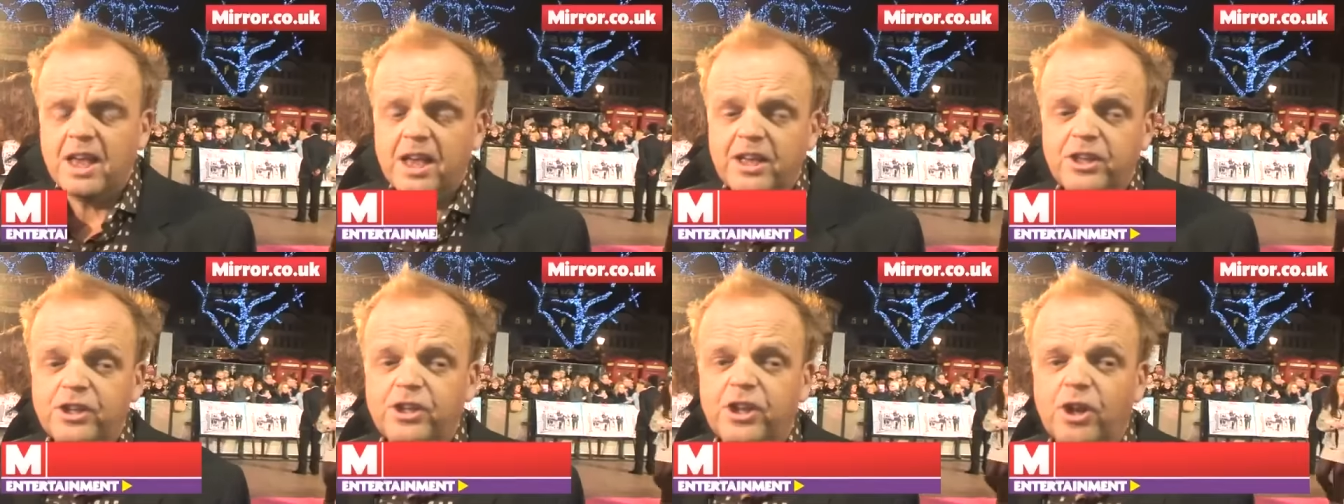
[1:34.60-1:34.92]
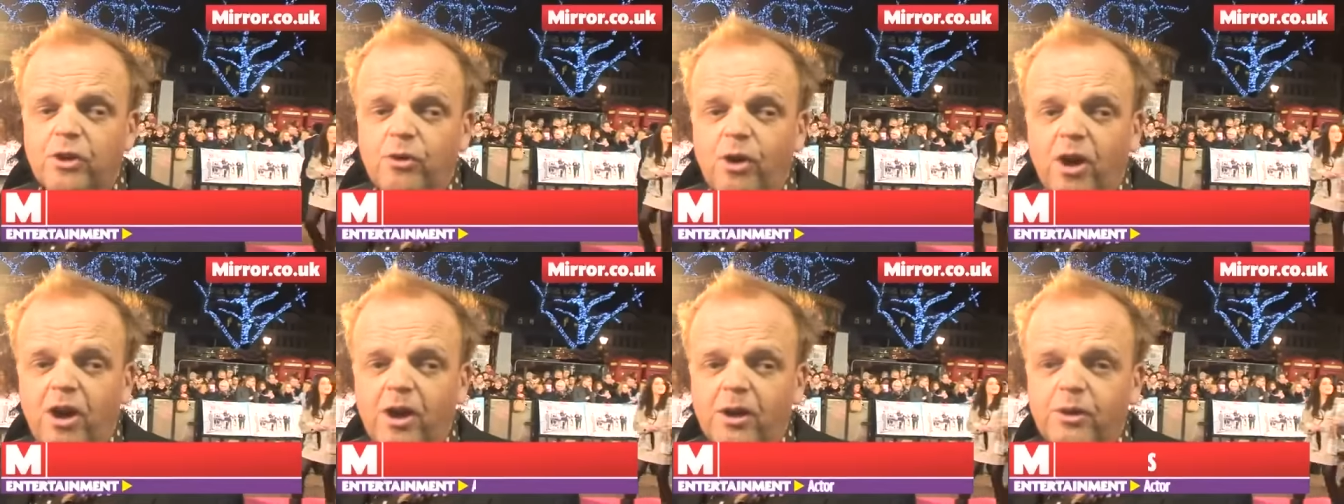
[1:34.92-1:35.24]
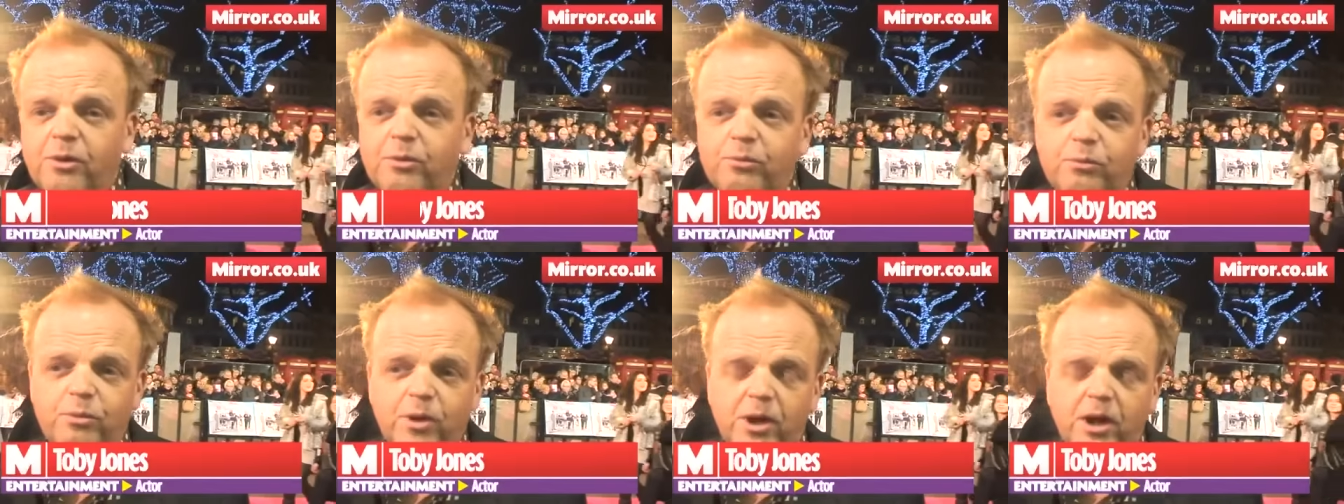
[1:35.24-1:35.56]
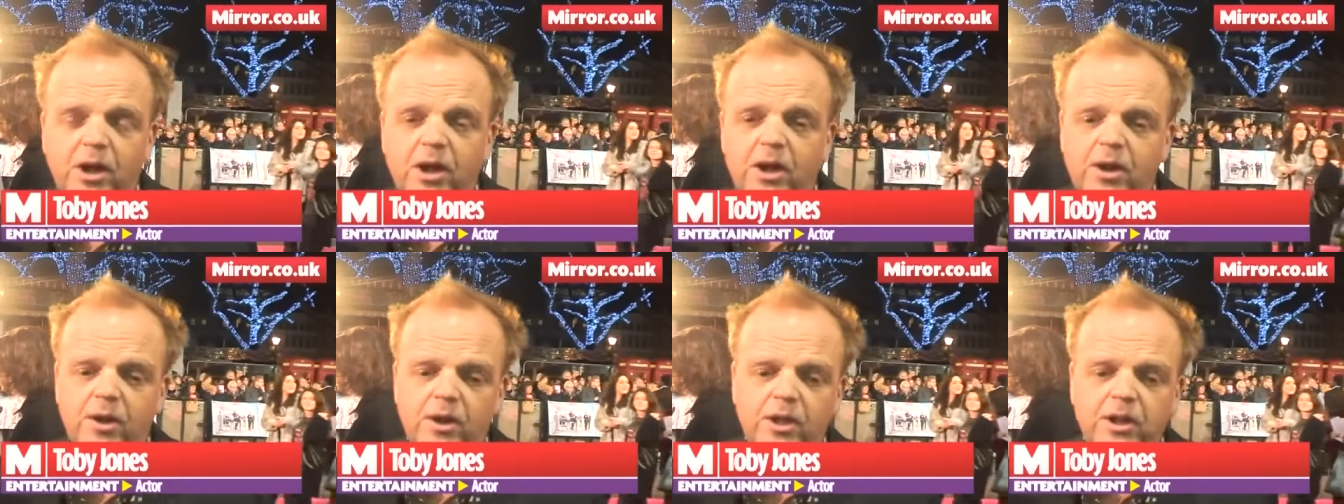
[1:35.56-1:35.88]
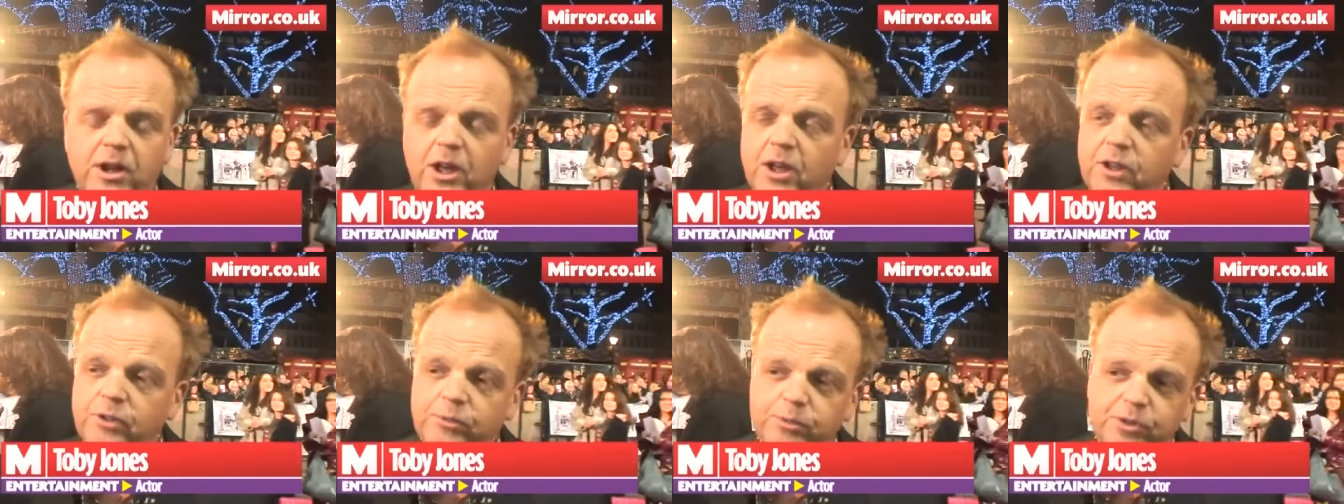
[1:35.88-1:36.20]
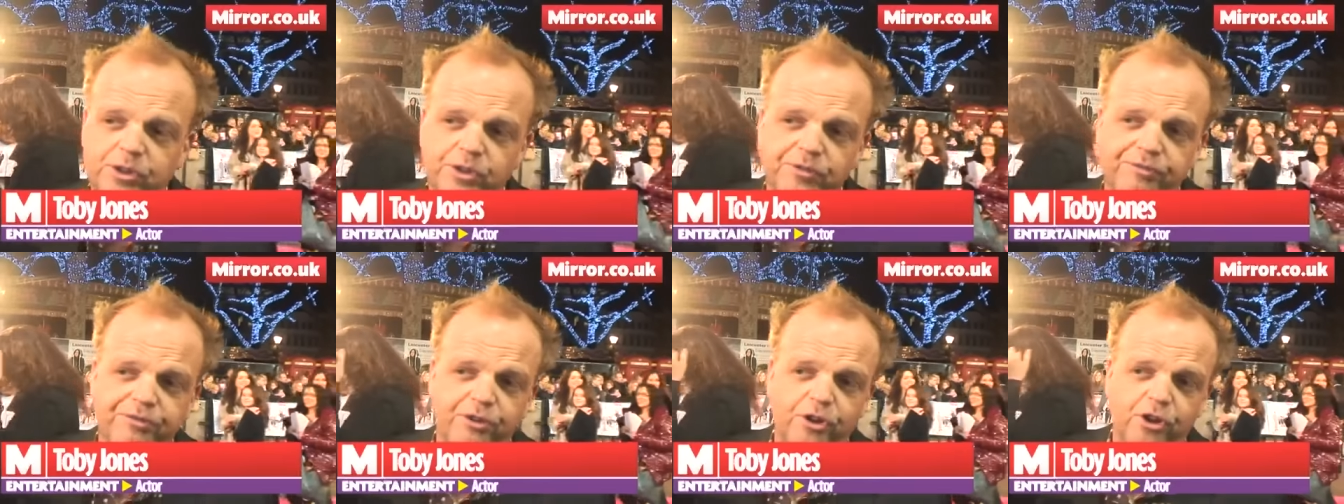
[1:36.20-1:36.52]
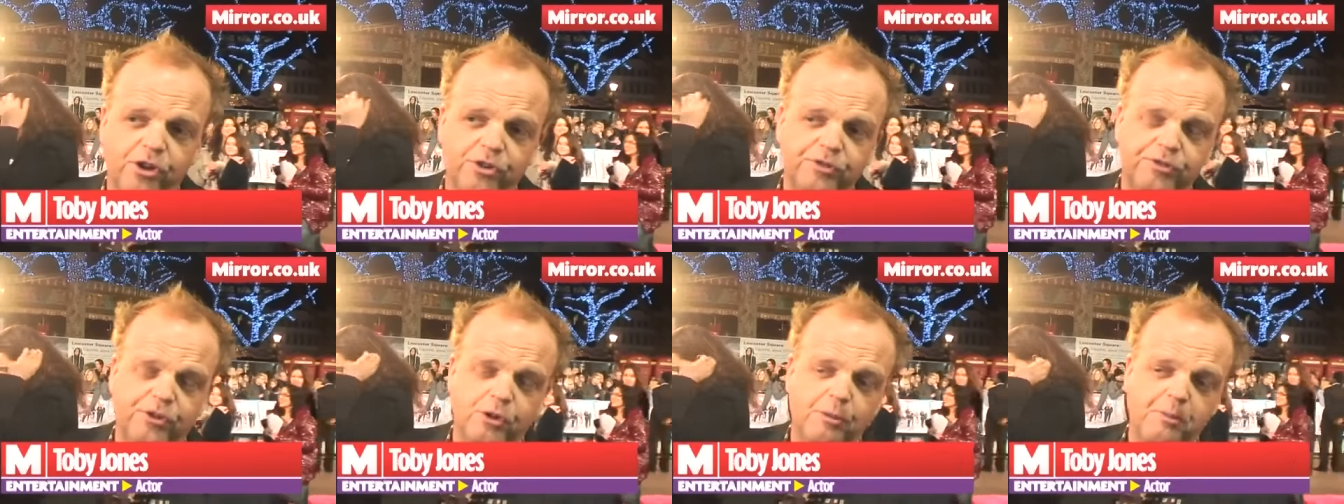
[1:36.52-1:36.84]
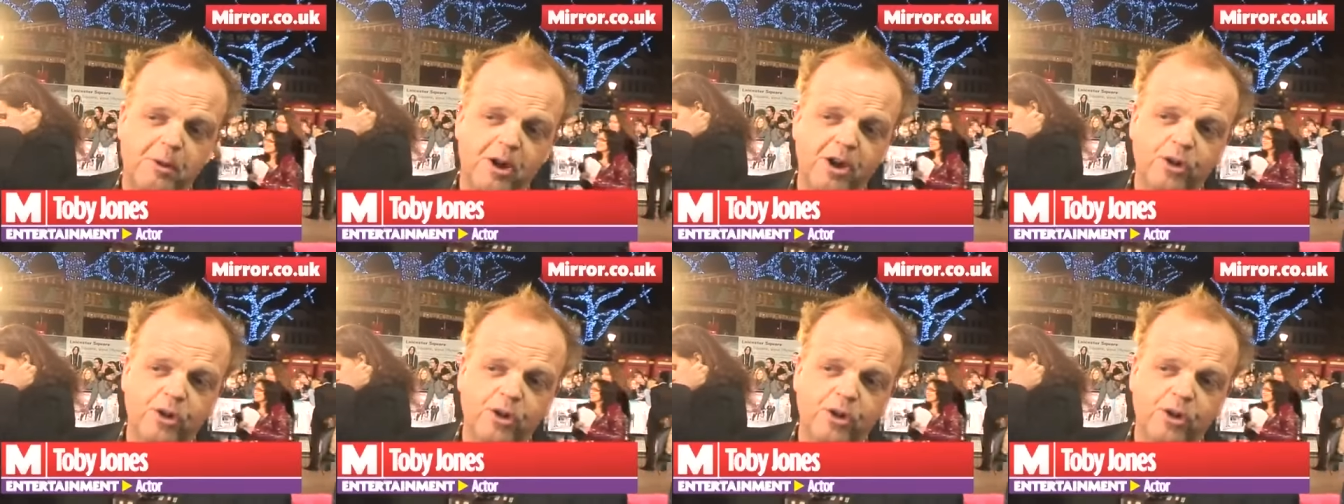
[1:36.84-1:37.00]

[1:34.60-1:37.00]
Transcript: yeah, you know, I, well, like the first film,